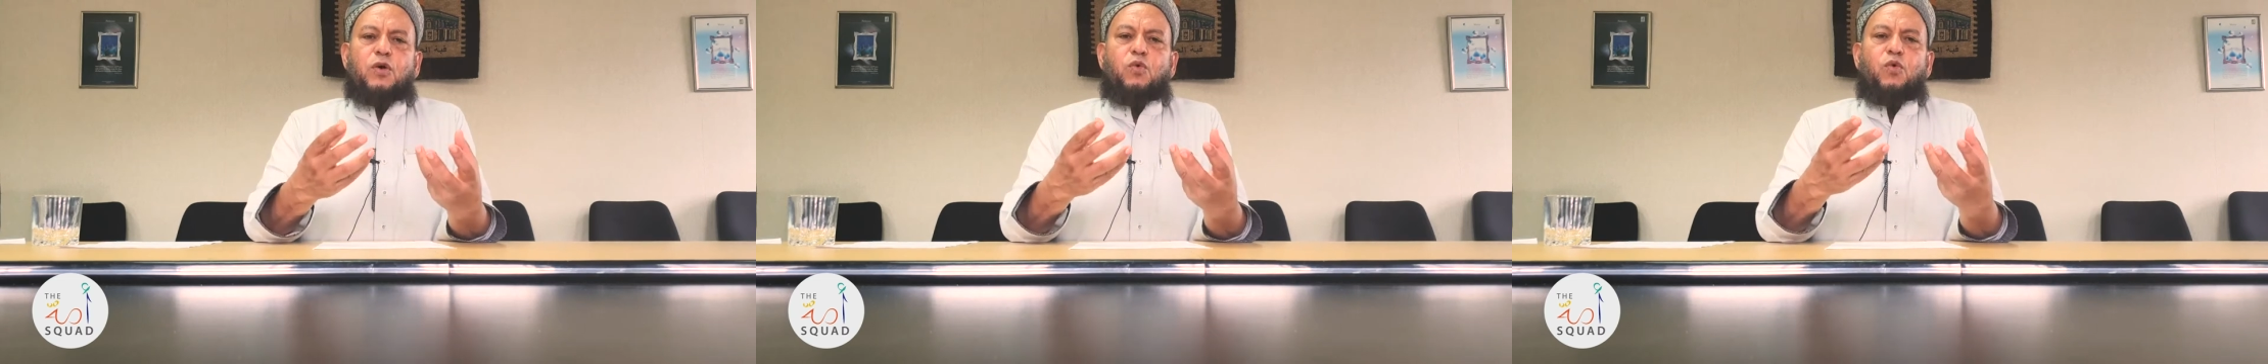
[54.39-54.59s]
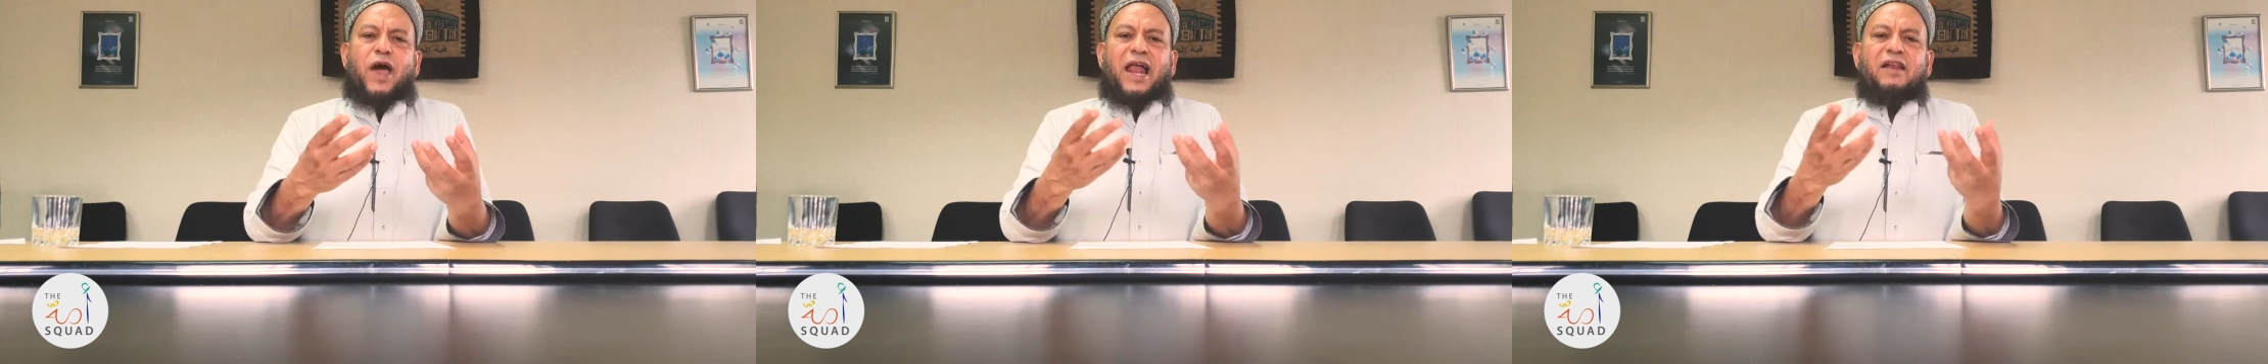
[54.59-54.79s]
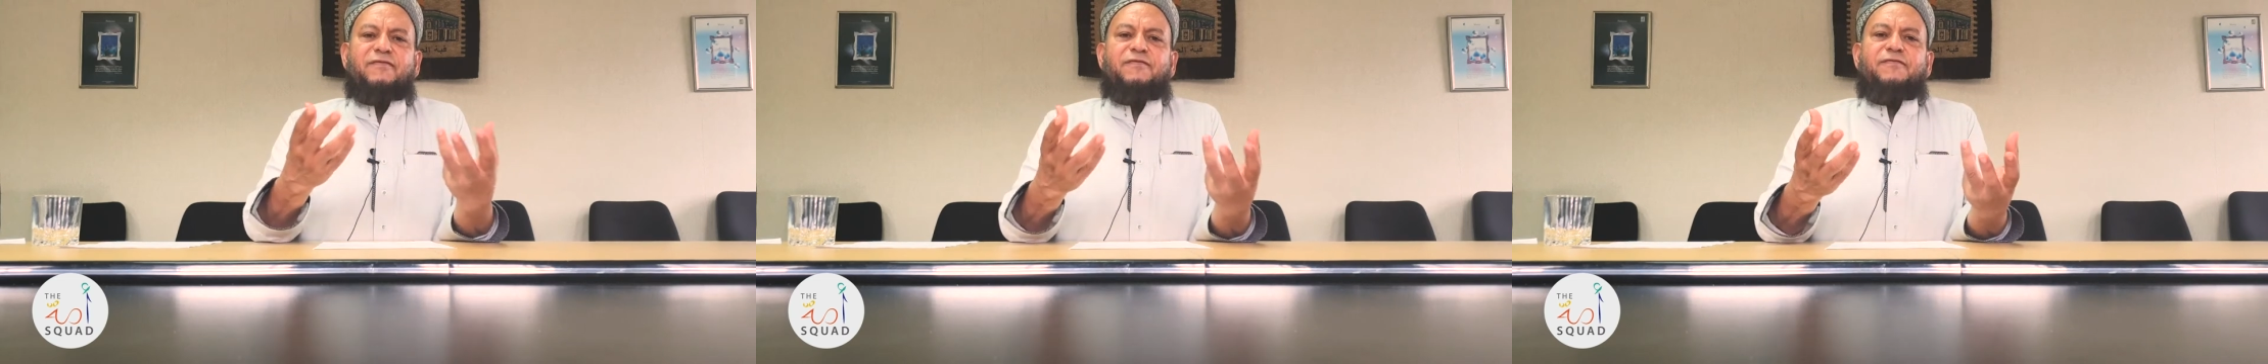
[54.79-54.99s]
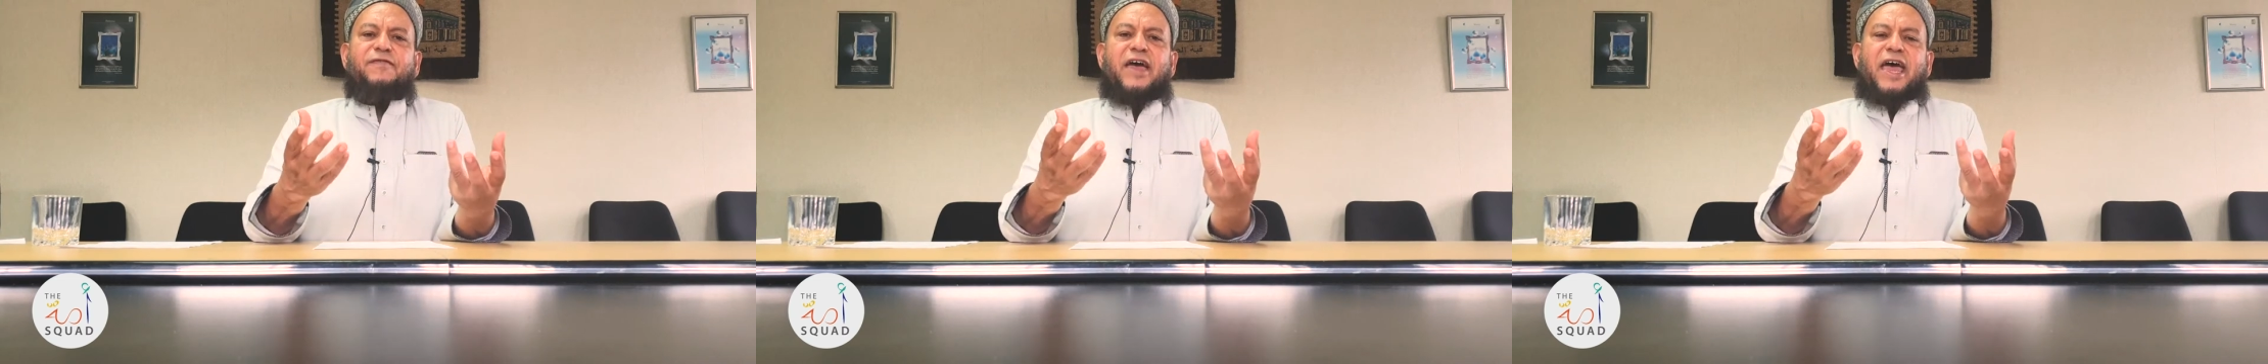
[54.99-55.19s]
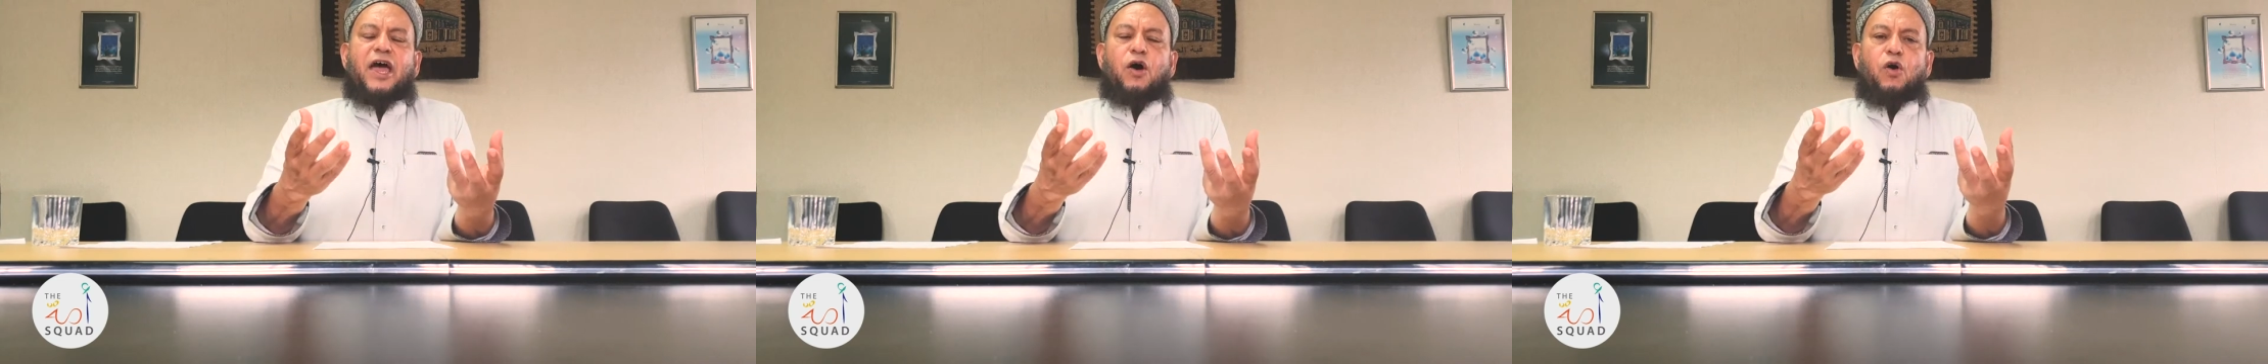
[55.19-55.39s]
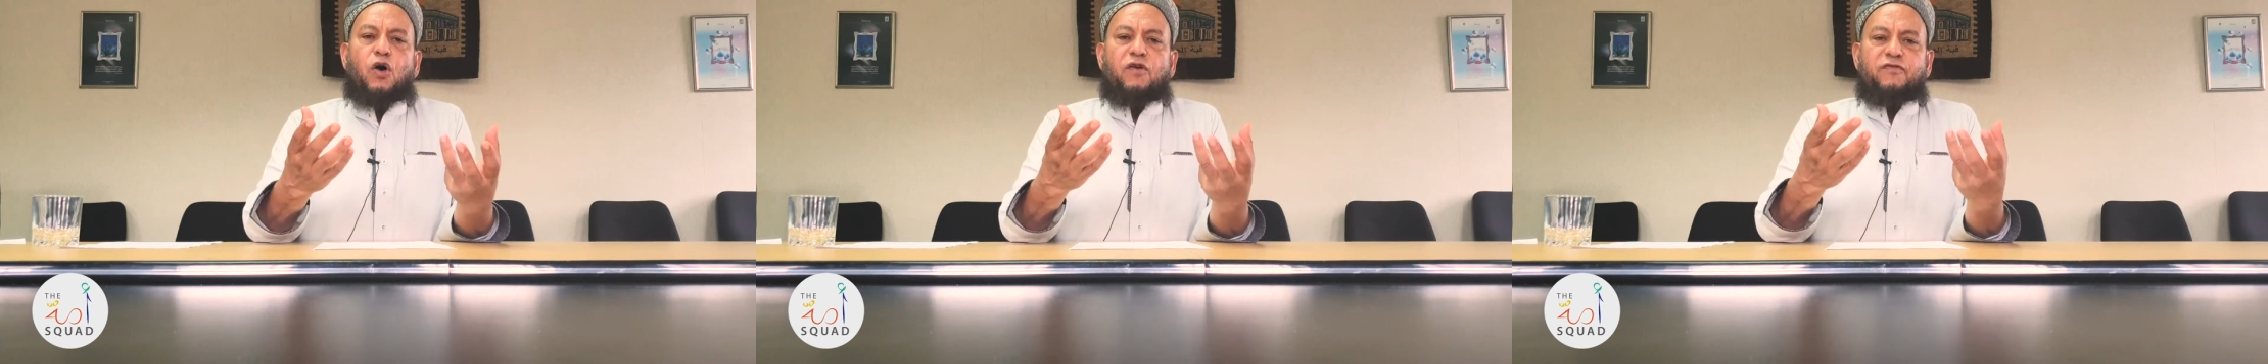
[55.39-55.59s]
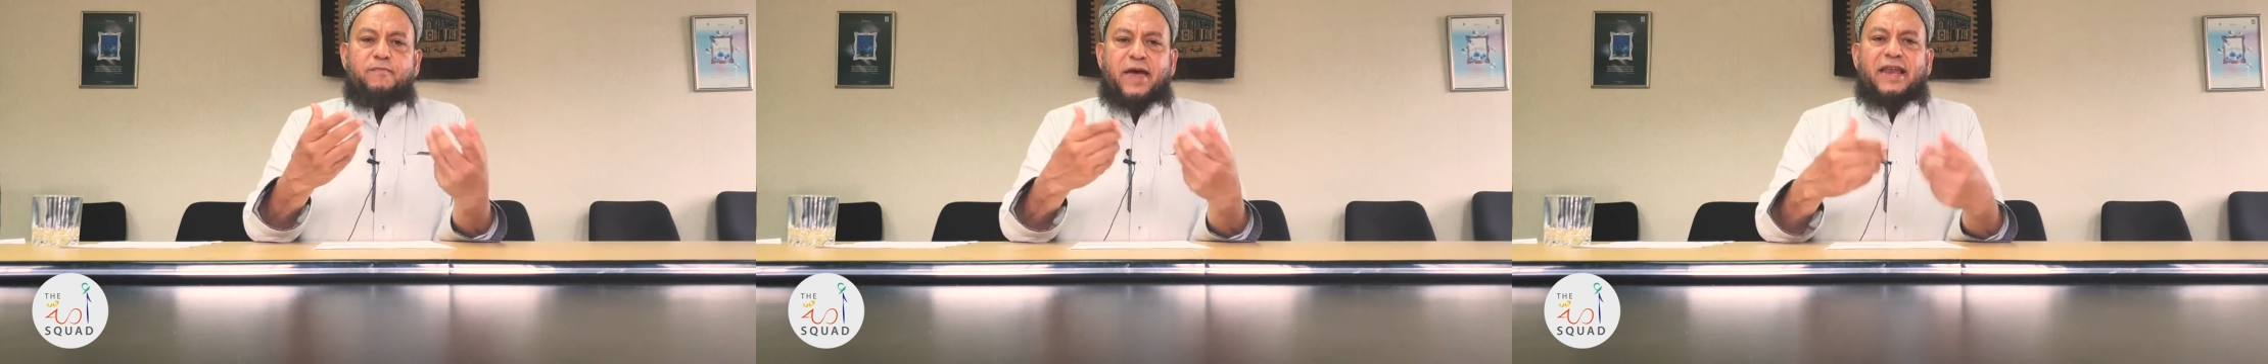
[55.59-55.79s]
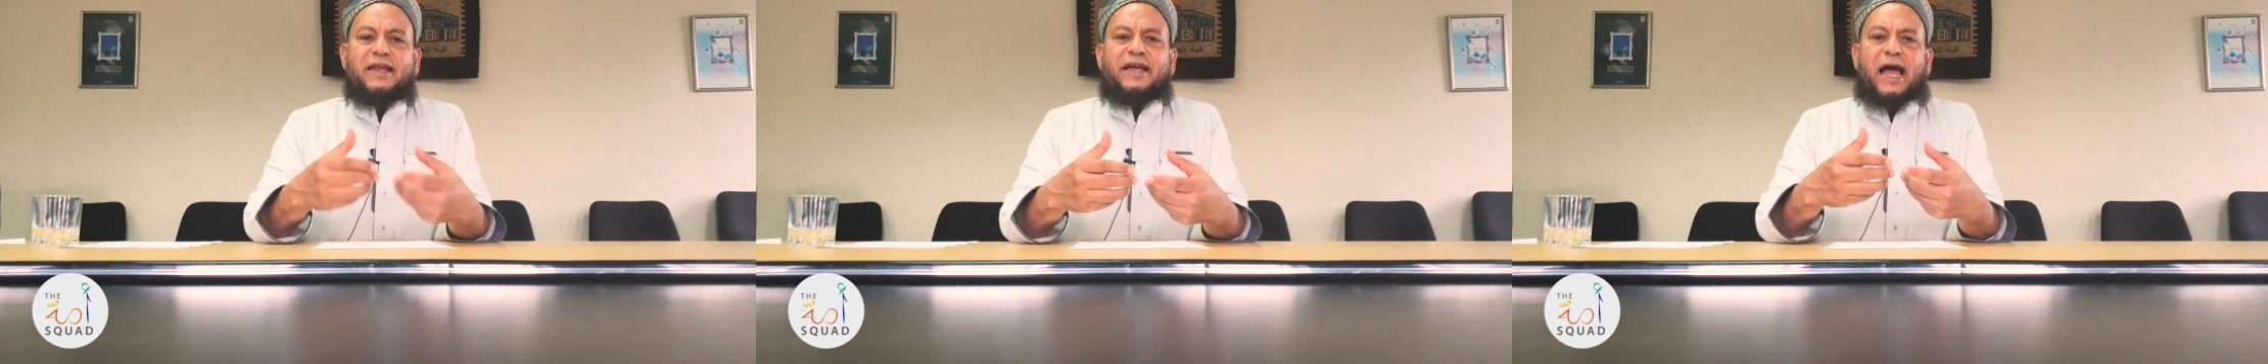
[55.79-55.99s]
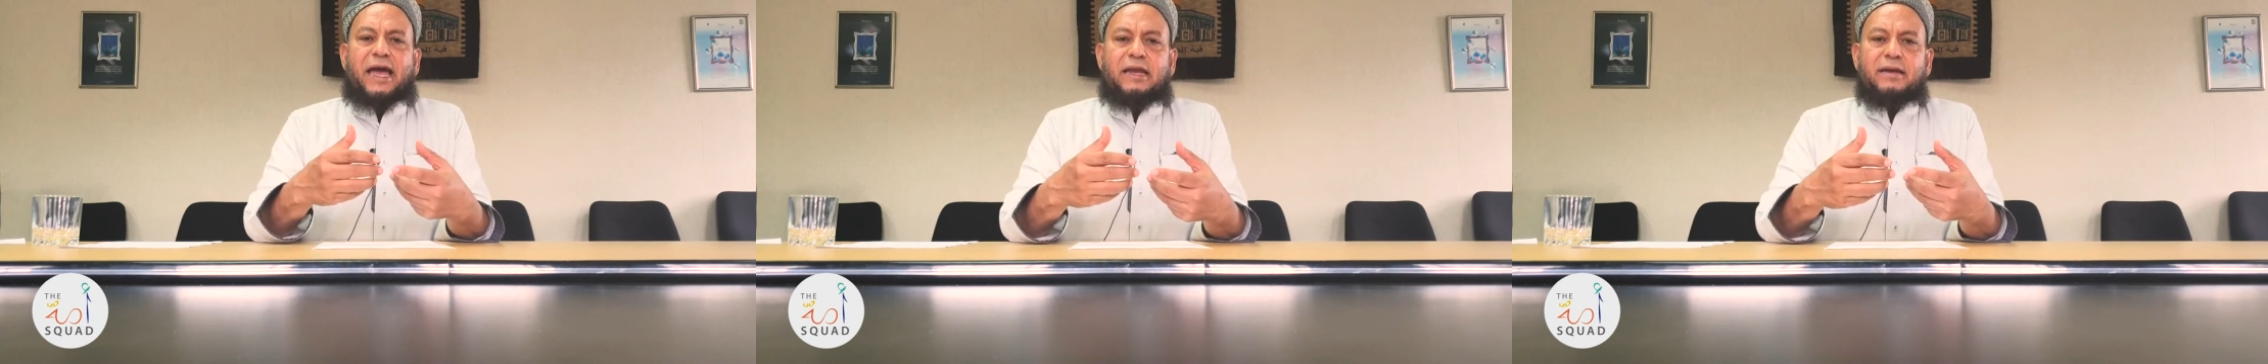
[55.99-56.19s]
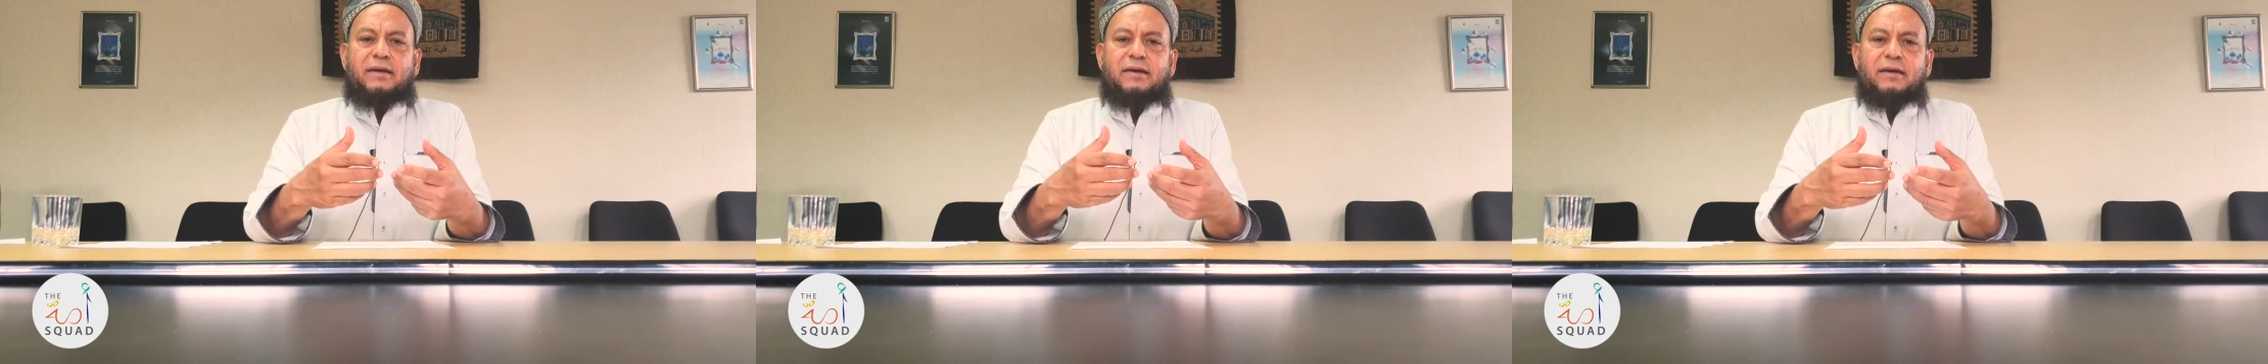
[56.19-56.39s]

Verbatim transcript: welfare of mankind,